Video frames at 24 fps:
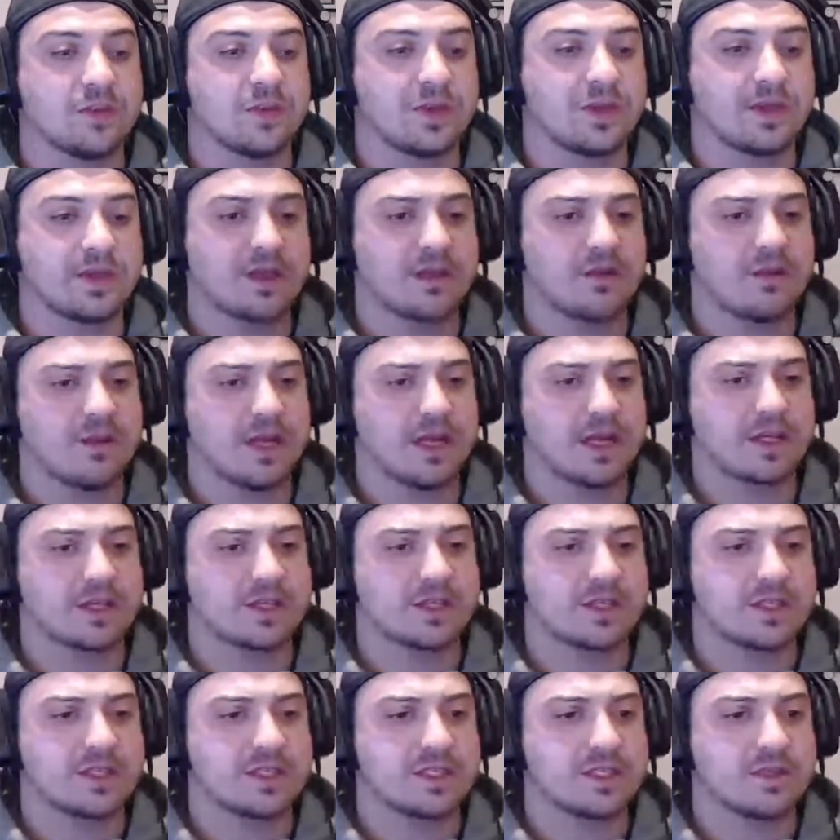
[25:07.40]
I think we
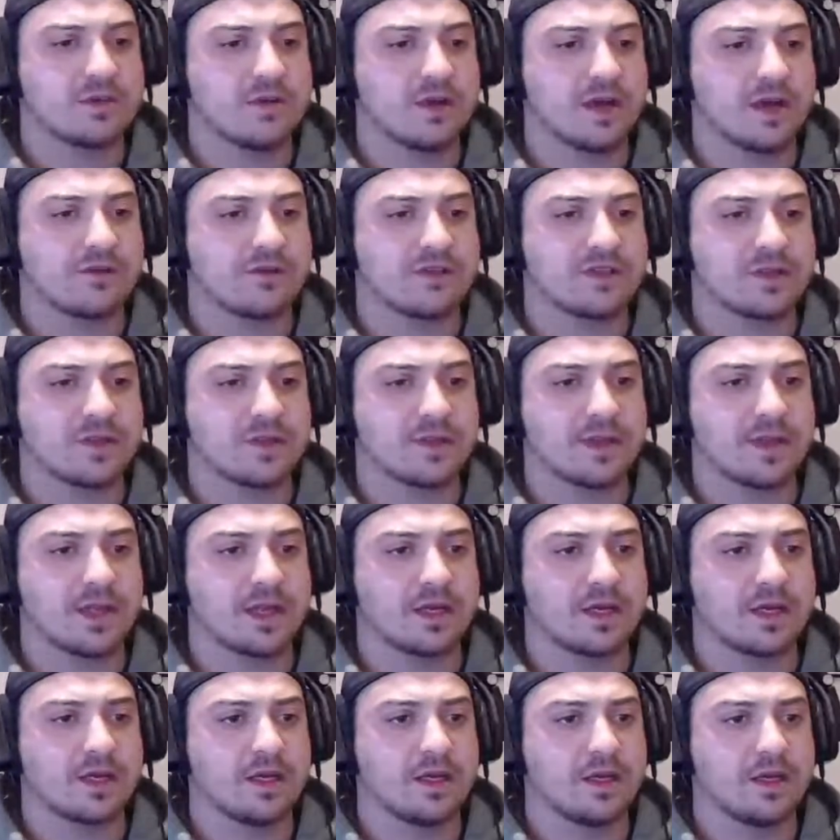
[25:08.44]
actually still have some of
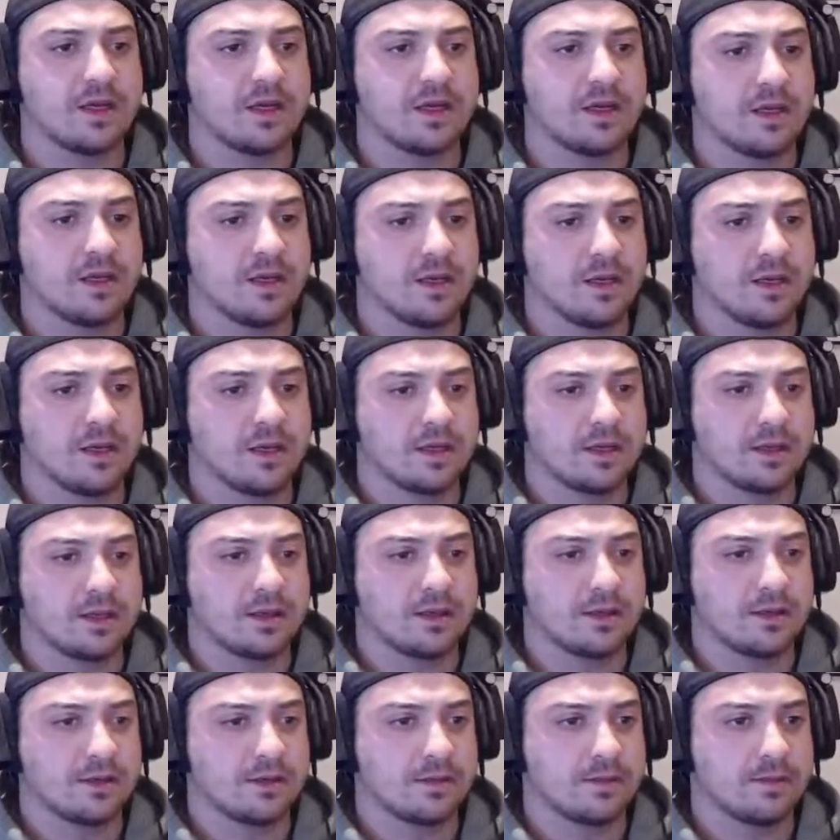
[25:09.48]
that.
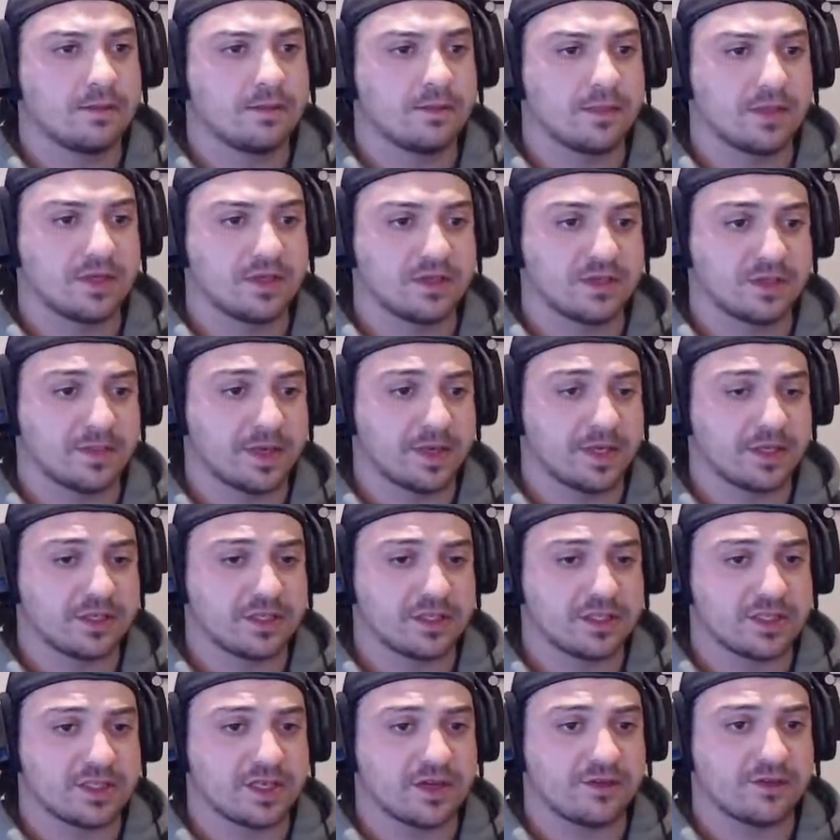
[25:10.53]
There's a bunch of
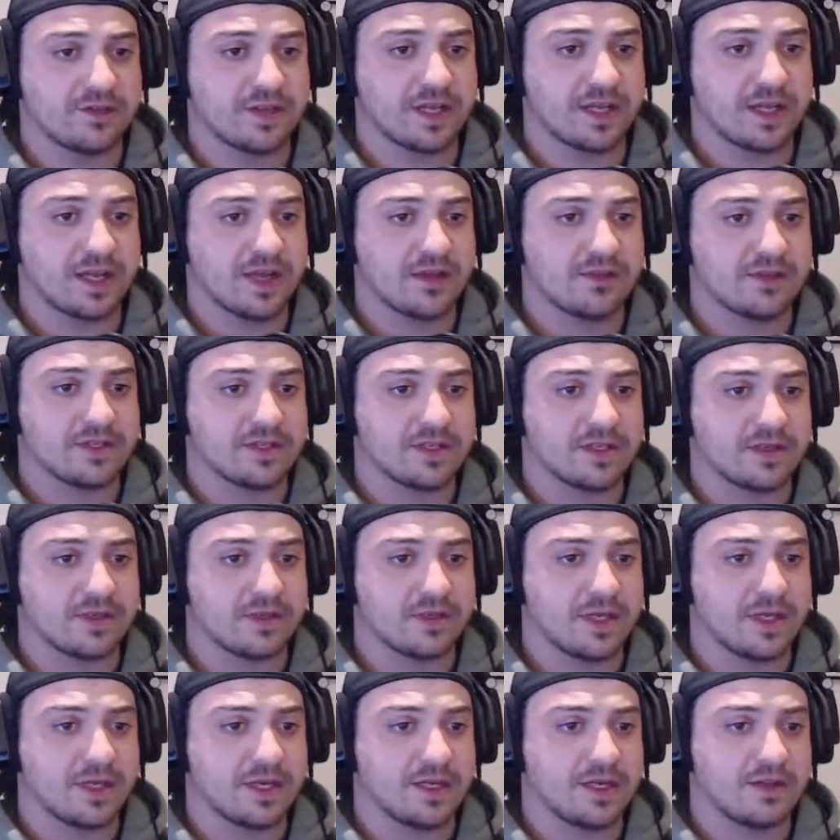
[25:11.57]
stuff they gave us at the
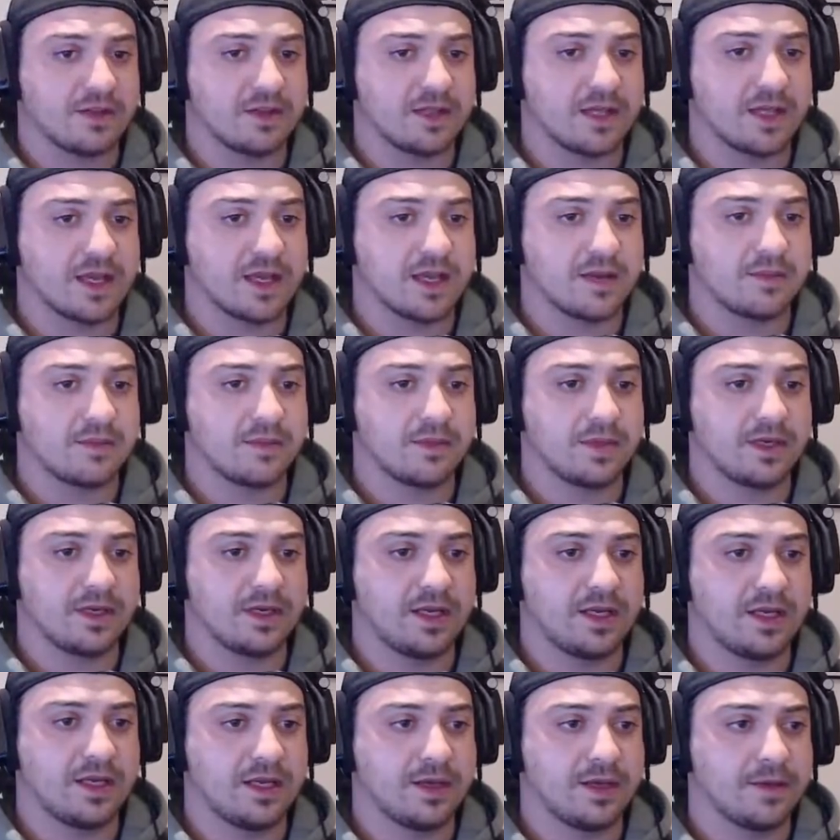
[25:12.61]
beginning of the game in
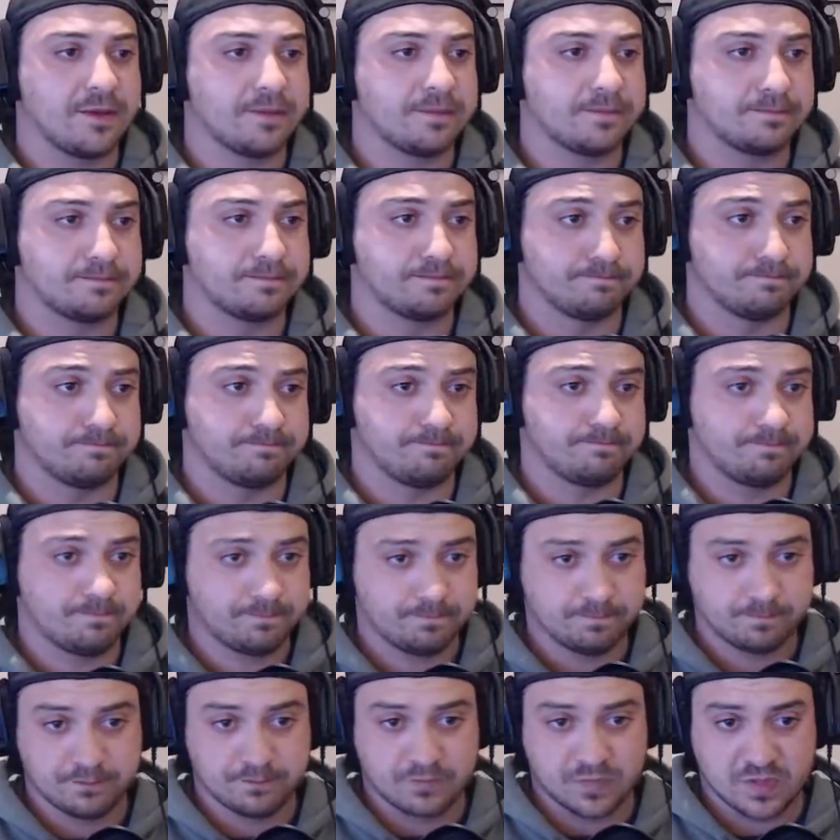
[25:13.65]
here.
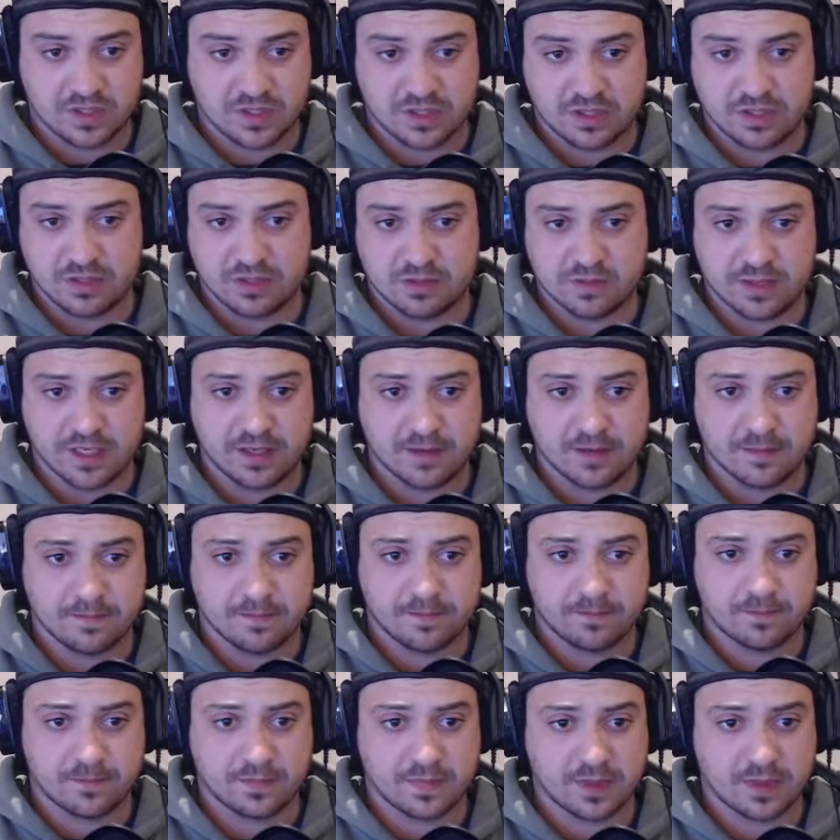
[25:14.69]
Excuse me.
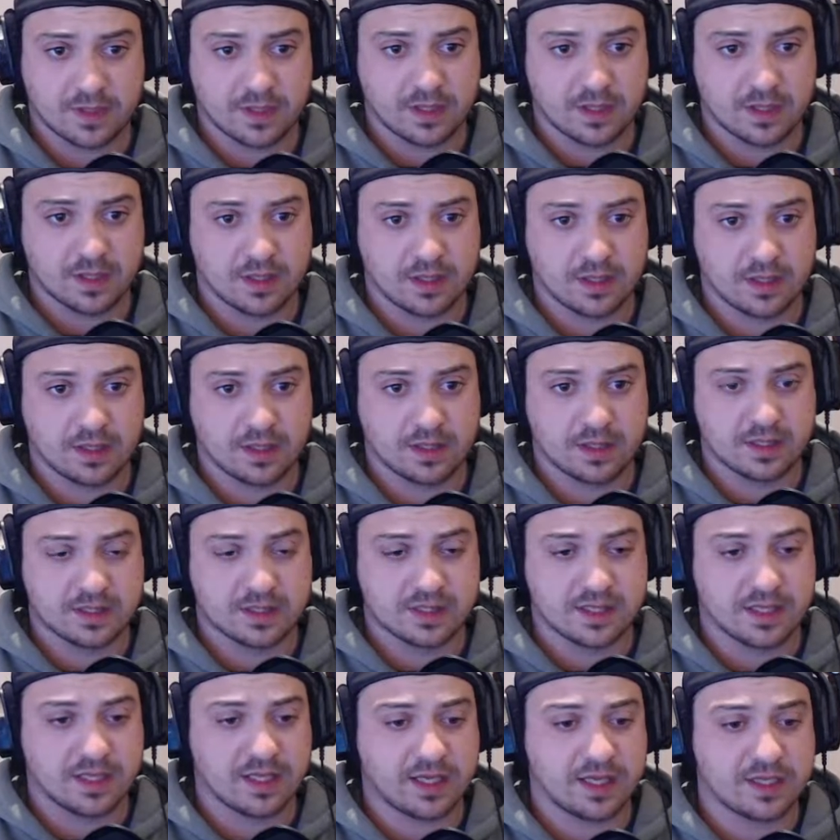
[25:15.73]
There's
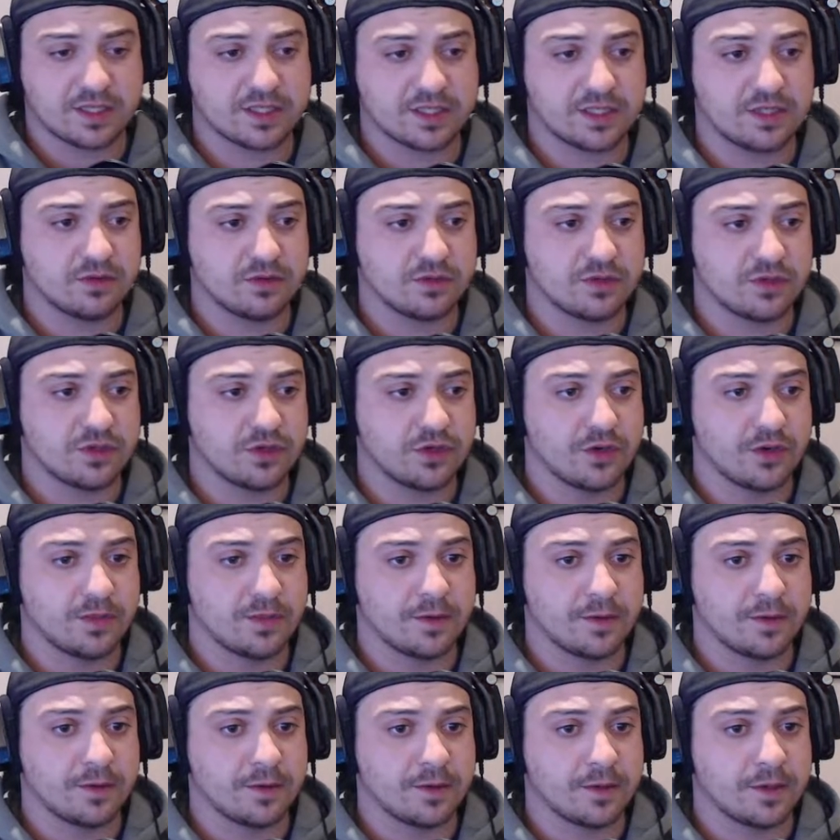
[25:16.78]
a large steel tube.